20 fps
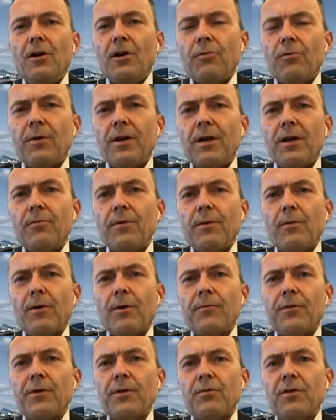we
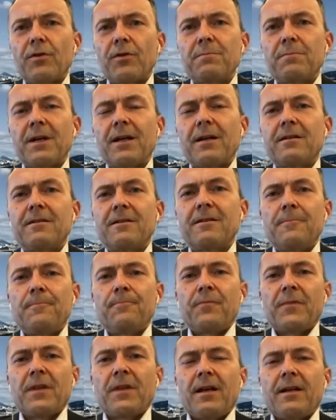want to respect.
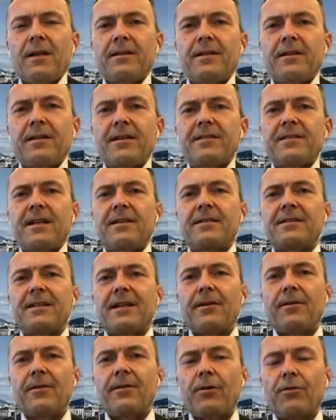In this sense,
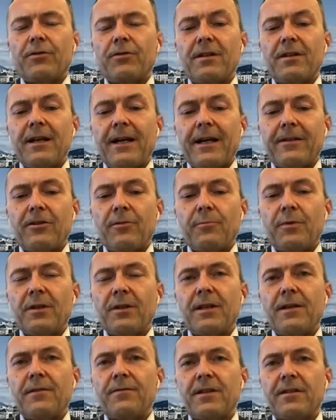I also like to
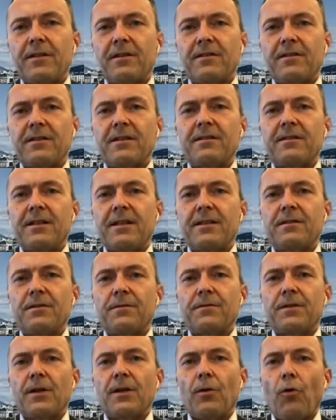believe that the success
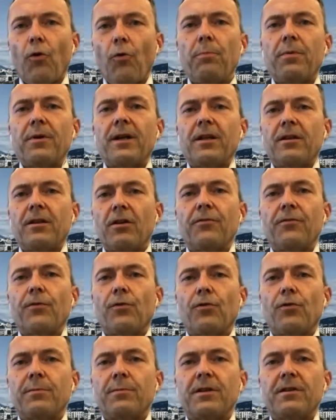of the open-ended
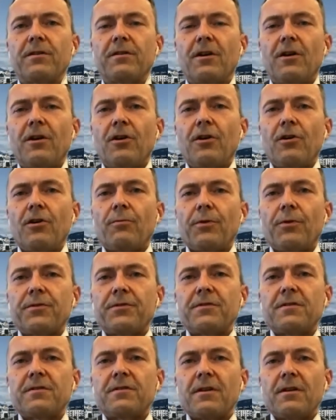format
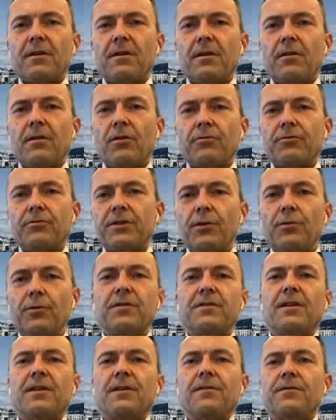was
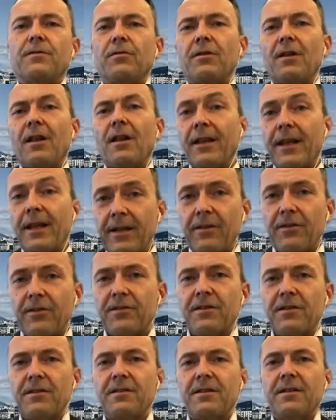conducive to the later
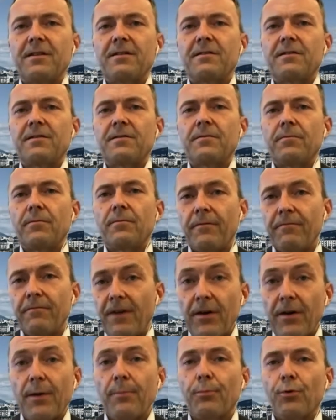success,
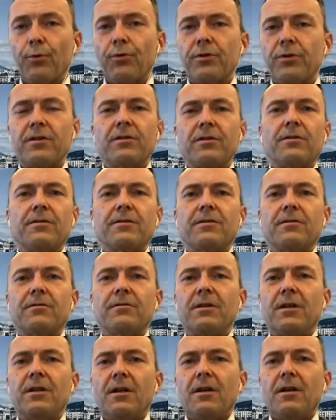very important
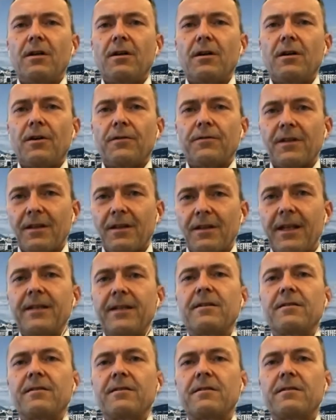also, of the
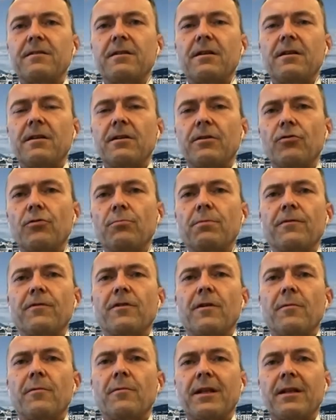latest group of
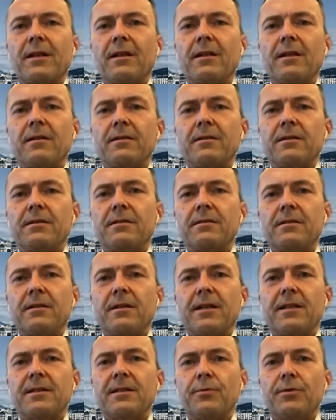governmental
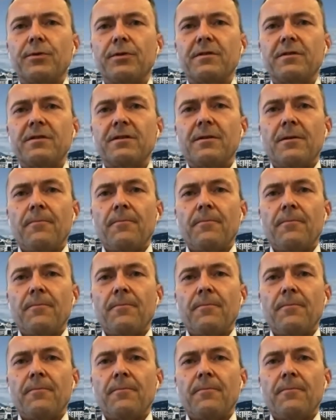experts.